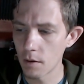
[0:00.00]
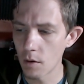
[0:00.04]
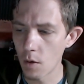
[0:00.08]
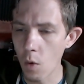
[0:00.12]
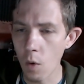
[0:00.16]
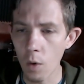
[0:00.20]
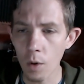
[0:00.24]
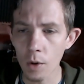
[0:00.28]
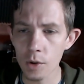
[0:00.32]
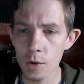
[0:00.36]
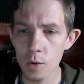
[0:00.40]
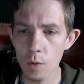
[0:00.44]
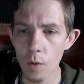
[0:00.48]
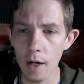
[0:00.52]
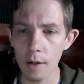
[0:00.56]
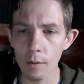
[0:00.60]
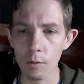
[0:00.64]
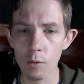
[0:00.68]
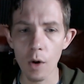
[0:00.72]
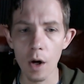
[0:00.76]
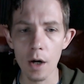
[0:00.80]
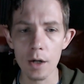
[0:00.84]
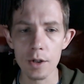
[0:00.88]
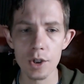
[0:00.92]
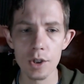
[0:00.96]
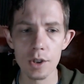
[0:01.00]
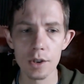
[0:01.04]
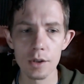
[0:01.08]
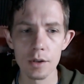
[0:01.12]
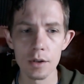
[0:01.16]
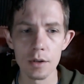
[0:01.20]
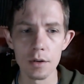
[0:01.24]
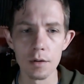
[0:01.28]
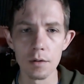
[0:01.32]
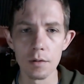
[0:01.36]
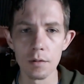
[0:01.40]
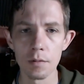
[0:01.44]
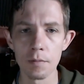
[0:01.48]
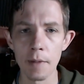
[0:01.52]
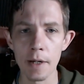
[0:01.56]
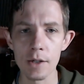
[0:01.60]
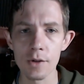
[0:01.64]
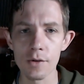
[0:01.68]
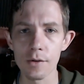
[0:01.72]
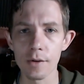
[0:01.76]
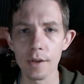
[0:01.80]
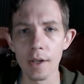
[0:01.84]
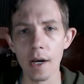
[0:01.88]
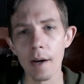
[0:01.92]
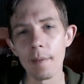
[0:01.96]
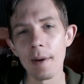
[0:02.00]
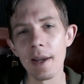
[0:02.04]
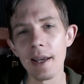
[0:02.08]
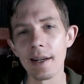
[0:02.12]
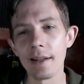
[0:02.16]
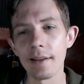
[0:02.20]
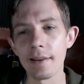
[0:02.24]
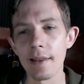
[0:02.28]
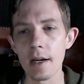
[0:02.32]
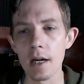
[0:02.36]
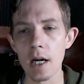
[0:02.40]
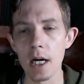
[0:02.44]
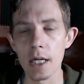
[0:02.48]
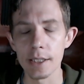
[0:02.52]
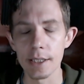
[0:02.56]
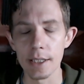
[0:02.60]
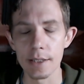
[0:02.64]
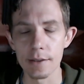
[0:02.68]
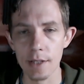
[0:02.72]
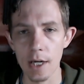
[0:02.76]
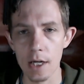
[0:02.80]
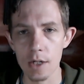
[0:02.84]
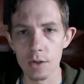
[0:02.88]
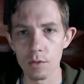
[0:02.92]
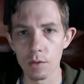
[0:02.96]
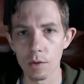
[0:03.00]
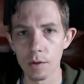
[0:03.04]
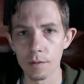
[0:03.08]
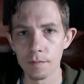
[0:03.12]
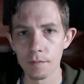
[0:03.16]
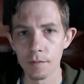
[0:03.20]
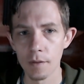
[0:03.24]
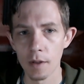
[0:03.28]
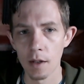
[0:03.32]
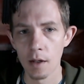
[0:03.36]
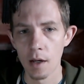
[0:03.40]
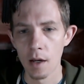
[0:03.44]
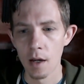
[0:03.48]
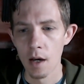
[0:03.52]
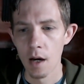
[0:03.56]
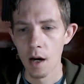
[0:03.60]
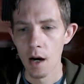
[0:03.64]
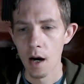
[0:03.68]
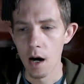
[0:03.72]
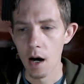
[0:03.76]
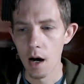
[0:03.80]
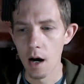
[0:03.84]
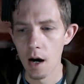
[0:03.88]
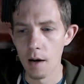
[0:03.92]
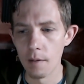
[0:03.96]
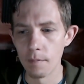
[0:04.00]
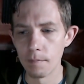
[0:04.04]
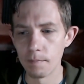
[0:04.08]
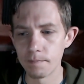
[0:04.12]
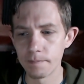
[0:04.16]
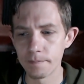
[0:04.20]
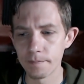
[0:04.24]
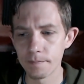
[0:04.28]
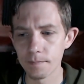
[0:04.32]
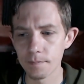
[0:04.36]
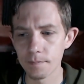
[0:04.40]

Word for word: or do I rush to make sure that I'm hitting that content schedule? Um,